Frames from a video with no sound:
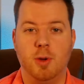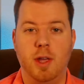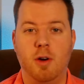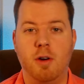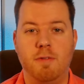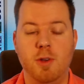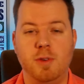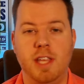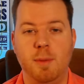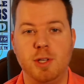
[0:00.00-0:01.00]
here are a few
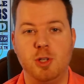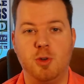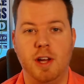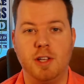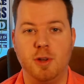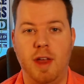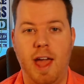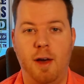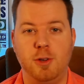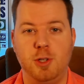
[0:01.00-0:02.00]
tips and tricks on
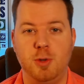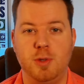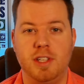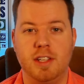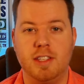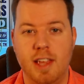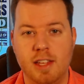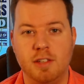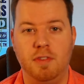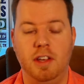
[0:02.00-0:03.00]
how to
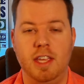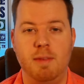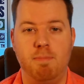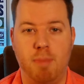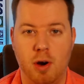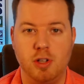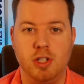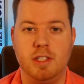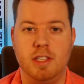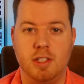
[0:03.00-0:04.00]
successfully
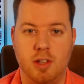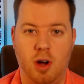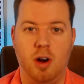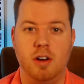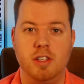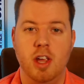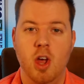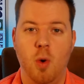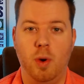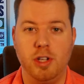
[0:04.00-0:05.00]
purchase these cards
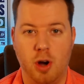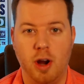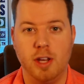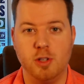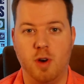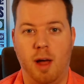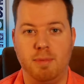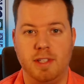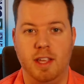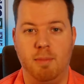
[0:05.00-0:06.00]
when Target
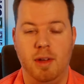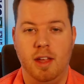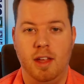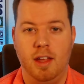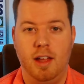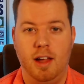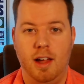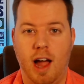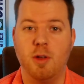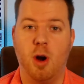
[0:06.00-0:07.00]
drops them,
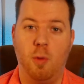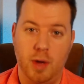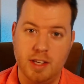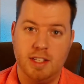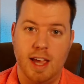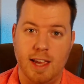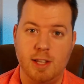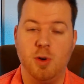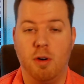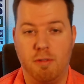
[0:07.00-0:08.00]
either on
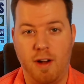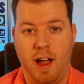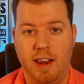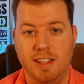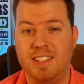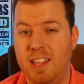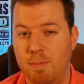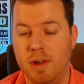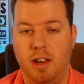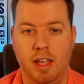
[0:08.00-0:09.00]
Wednesdays or Fridays,
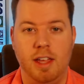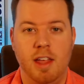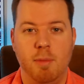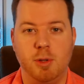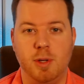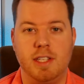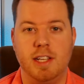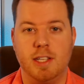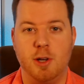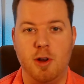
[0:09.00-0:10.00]
typically between
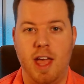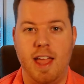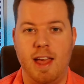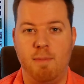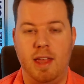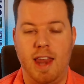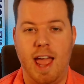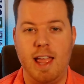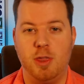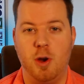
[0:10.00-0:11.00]
6:30 a.m. and
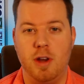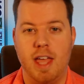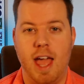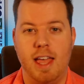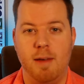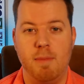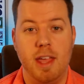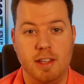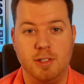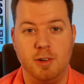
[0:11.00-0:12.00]
8:30 a.m.
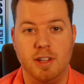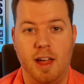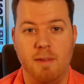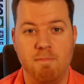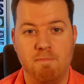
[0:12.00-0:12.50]
Eastern Time.